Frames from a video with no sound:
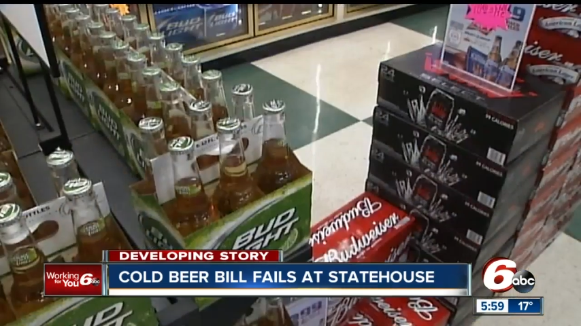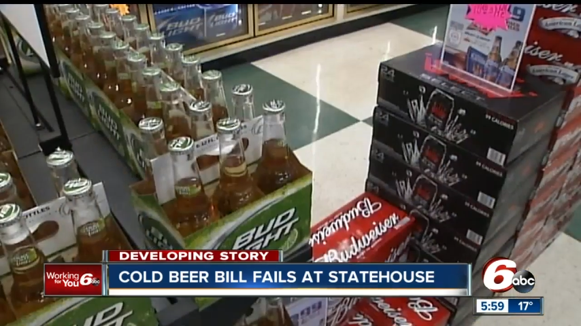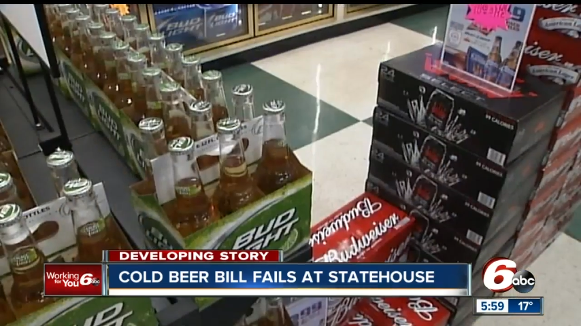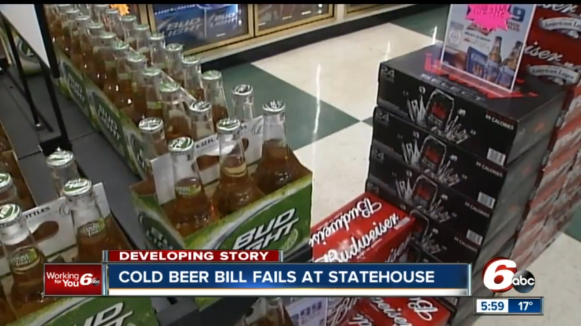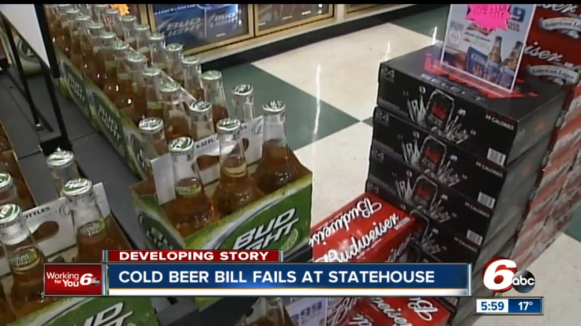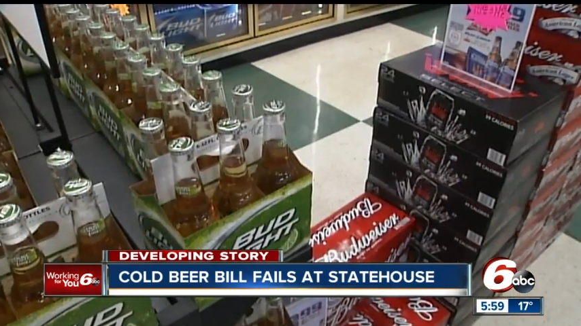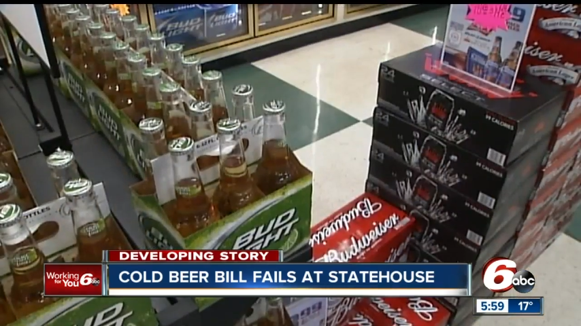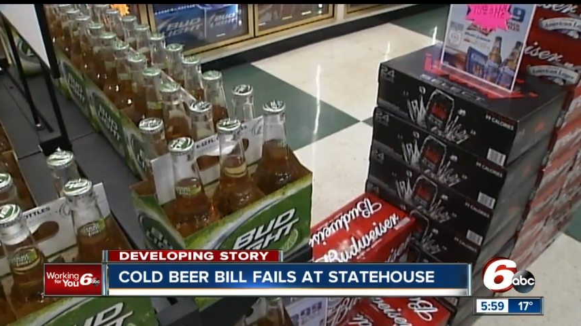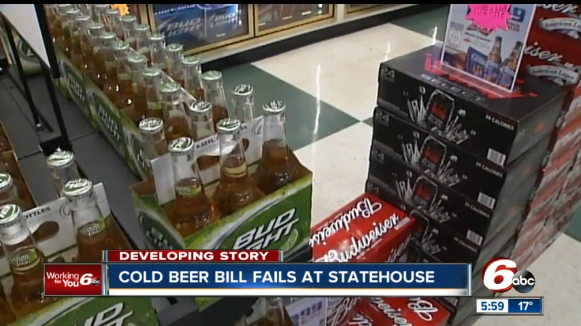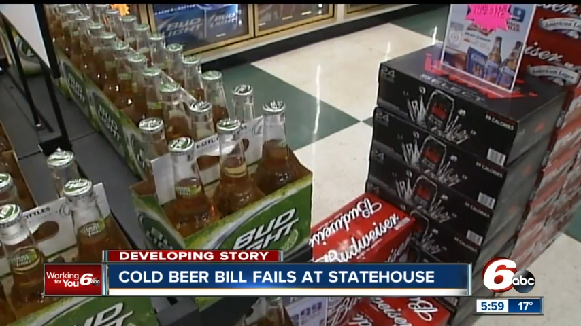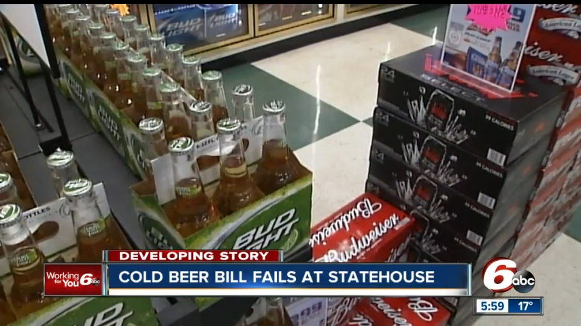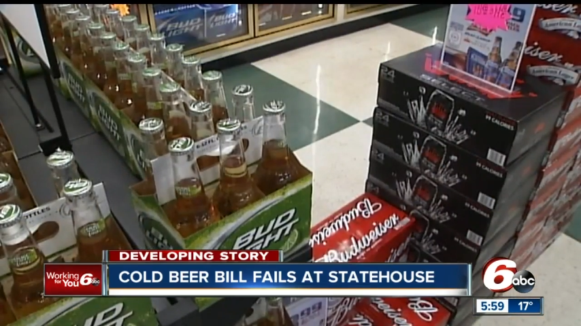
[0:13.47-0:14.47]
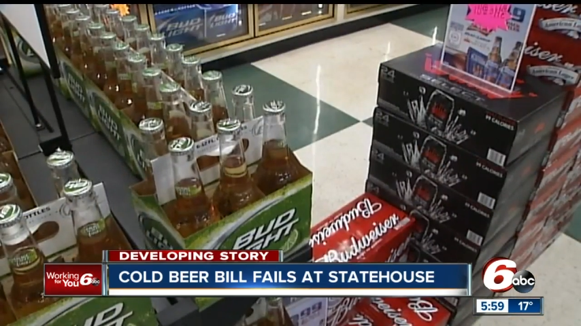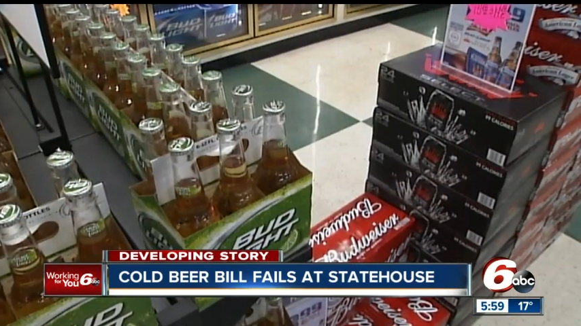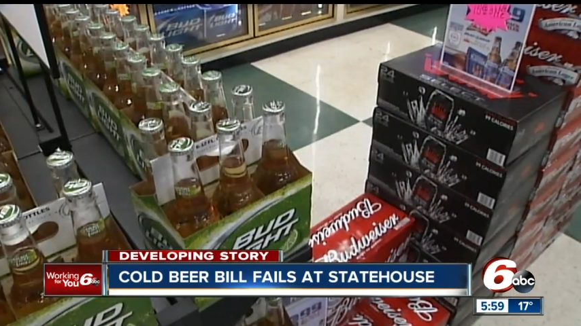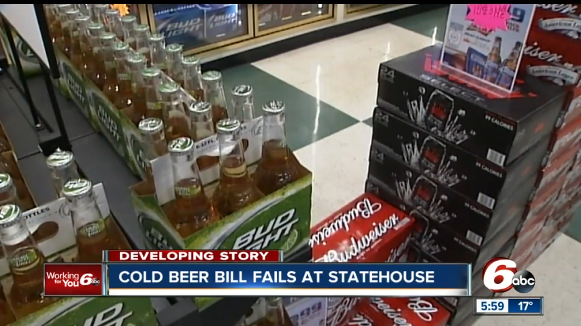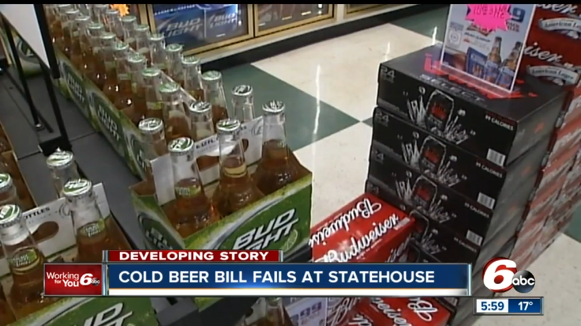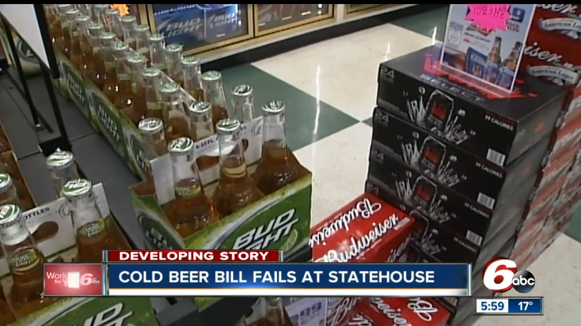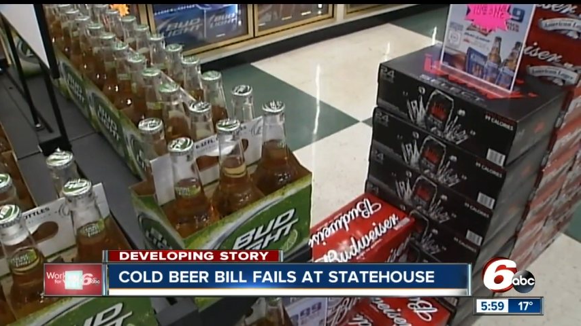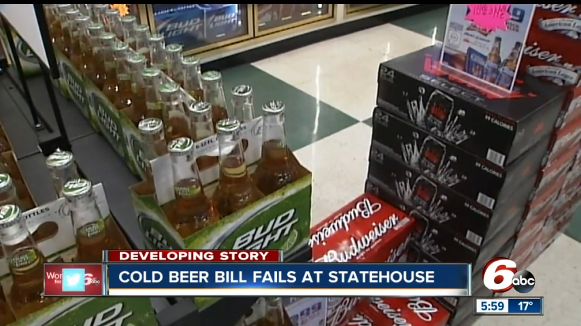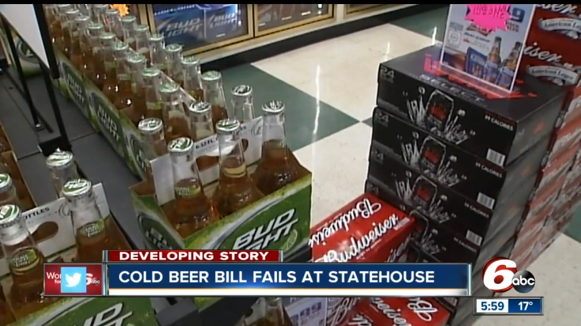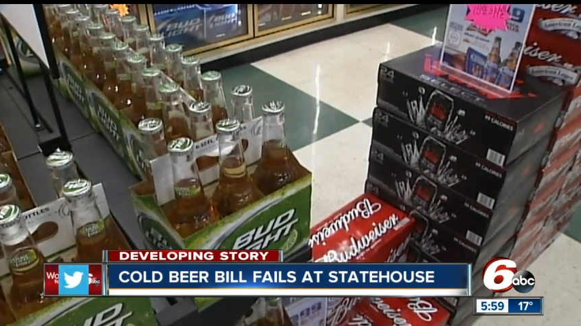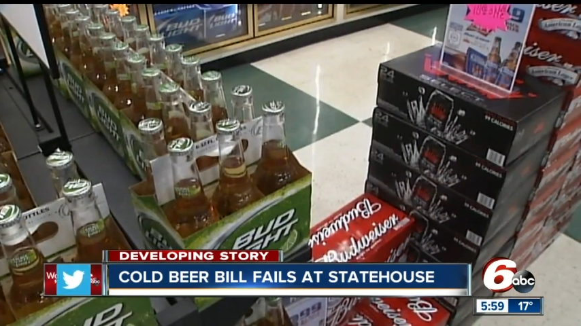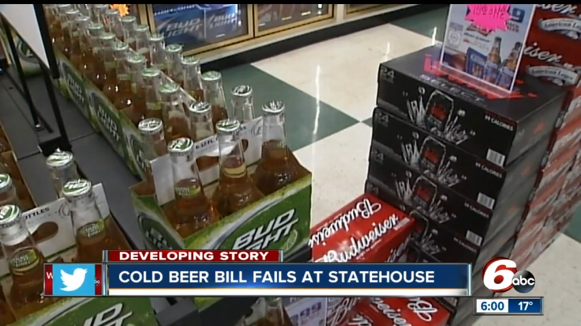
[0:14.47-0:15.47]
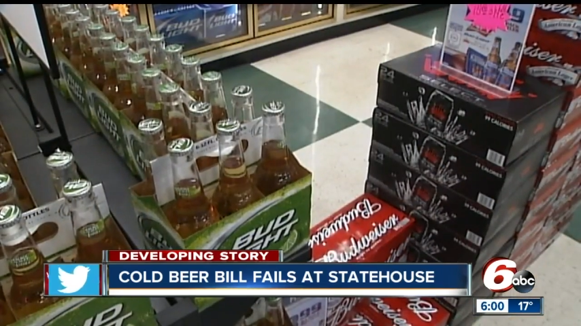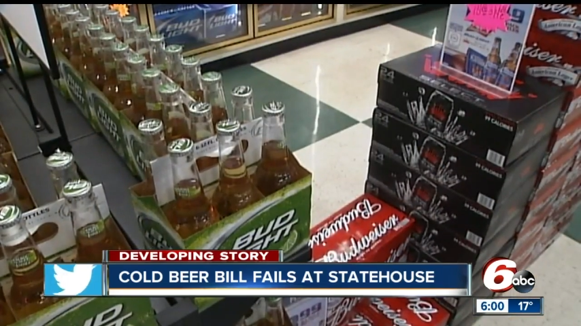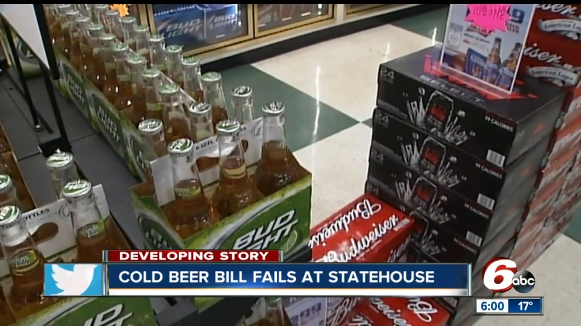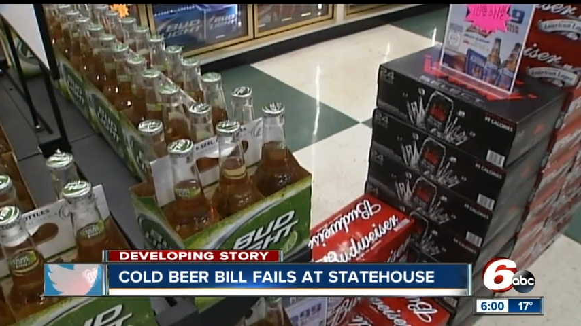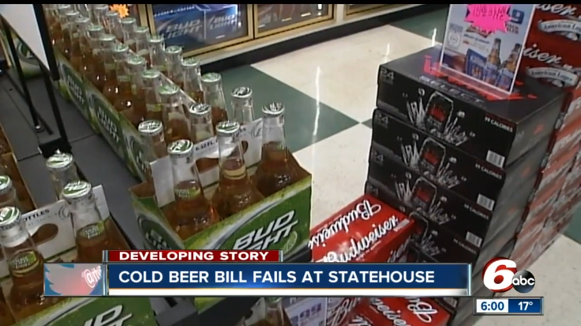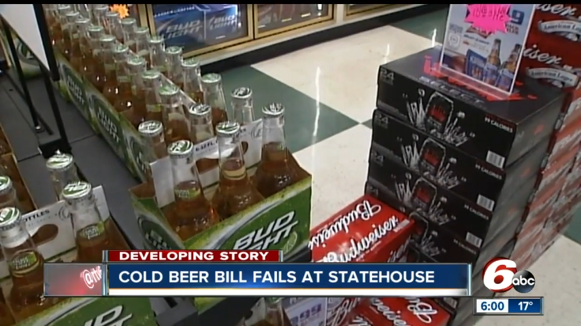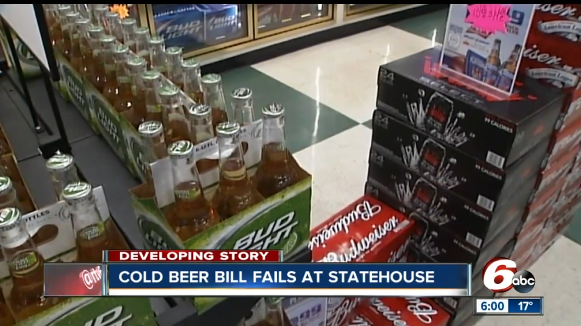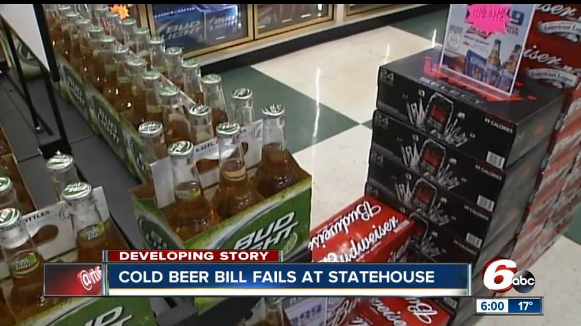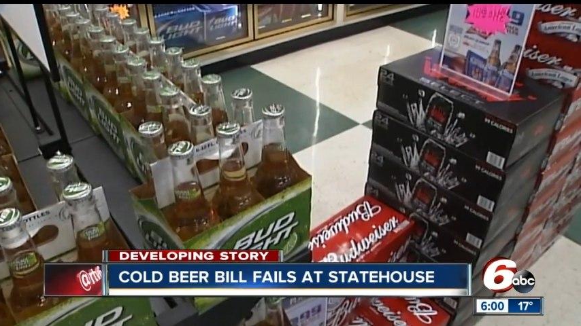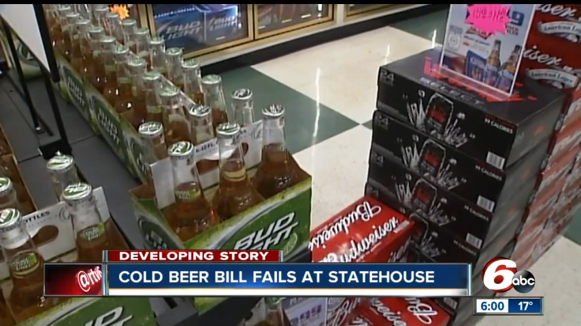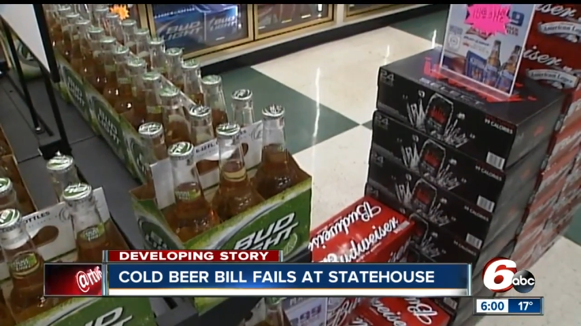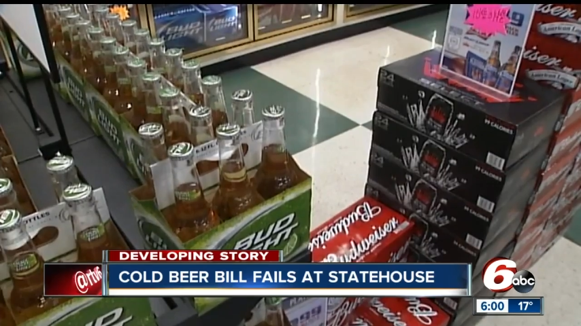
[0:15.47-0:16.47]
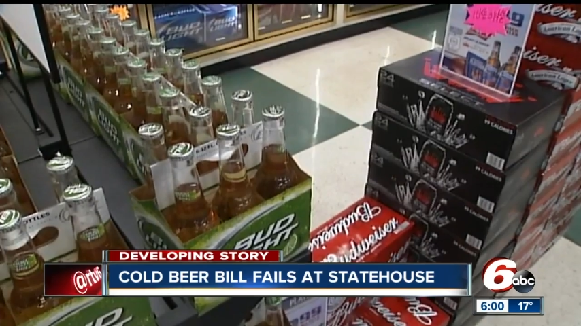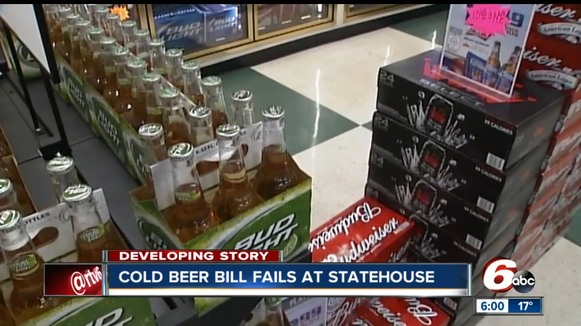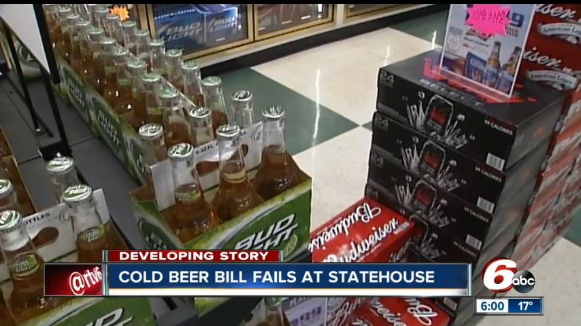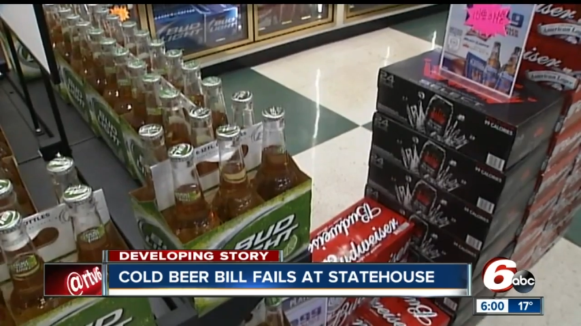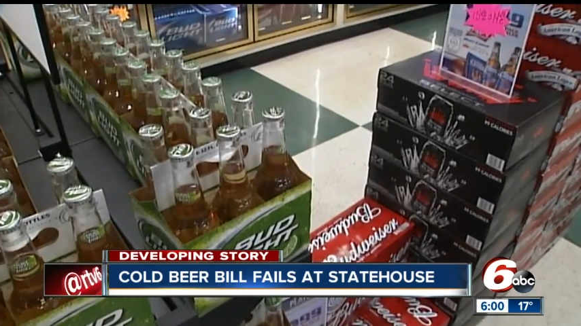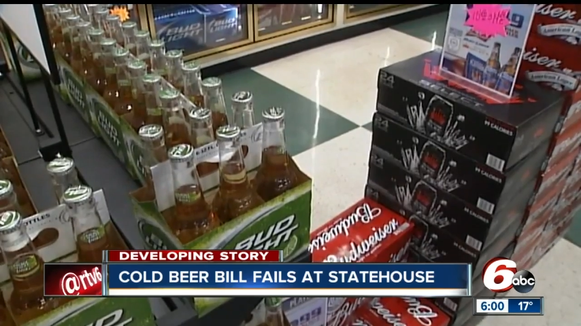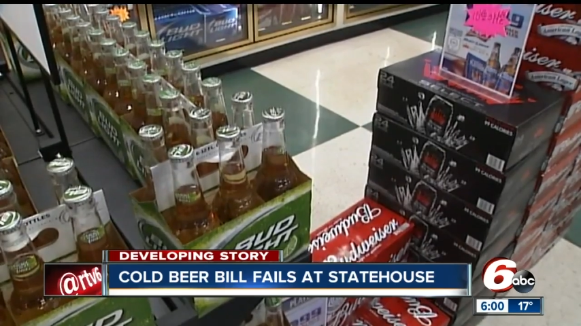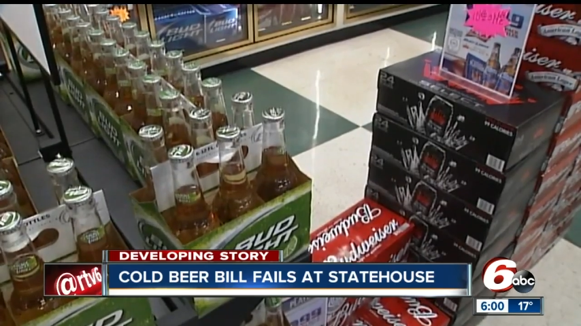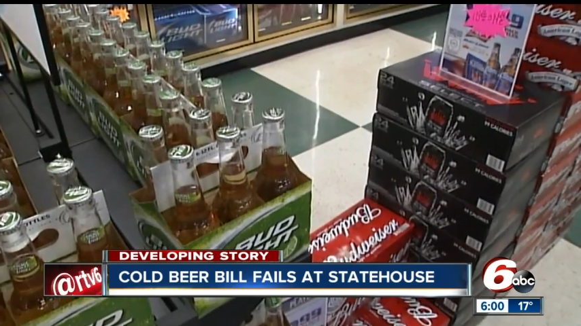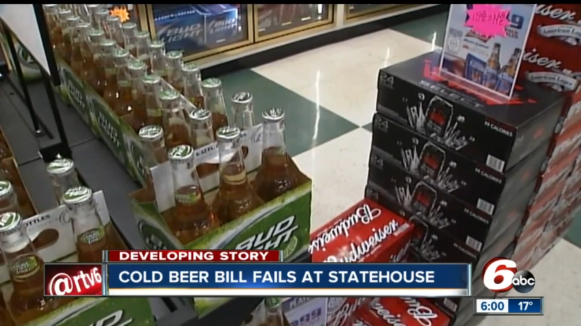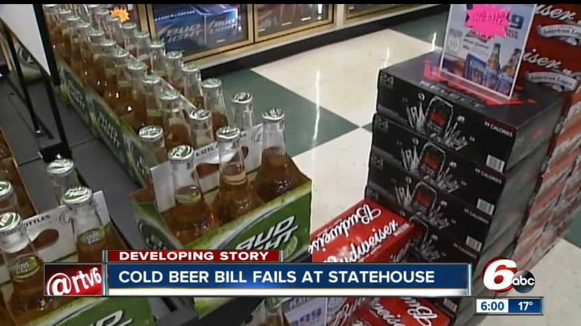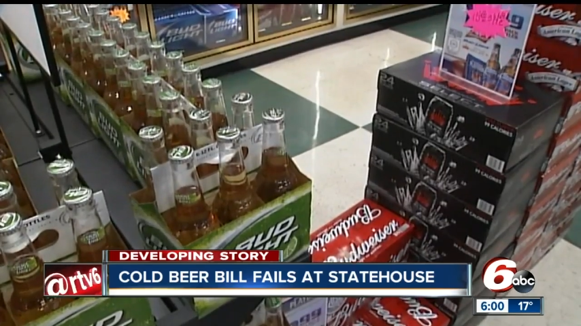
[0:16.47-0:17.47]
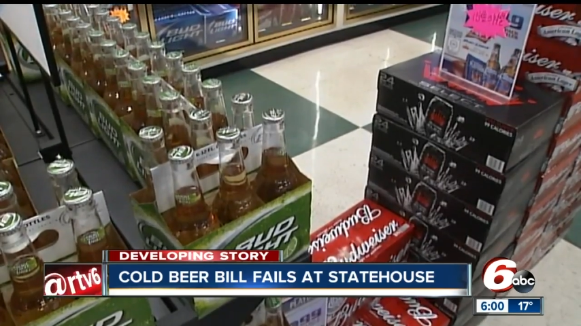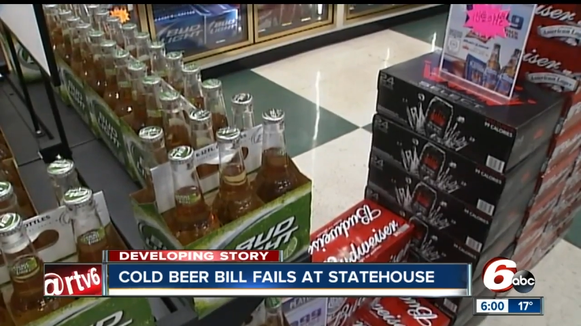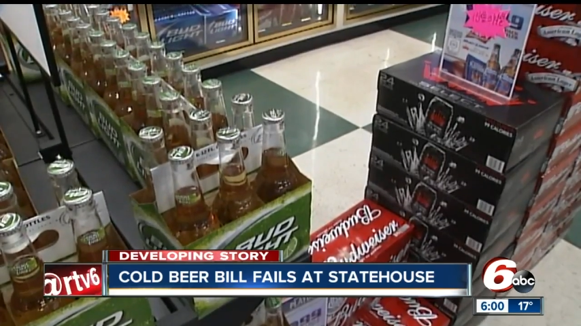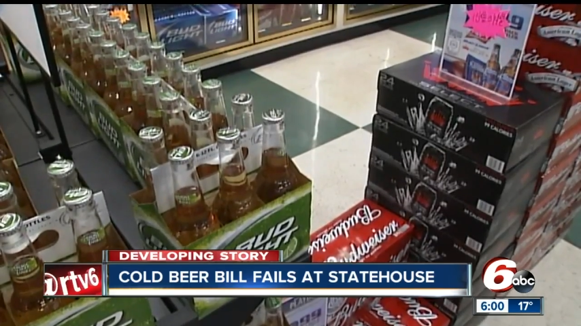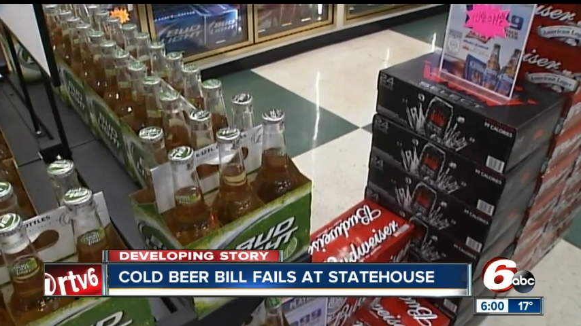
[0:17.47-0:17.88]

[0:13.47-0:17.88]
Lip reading: No face is visible, so there are no lips to read.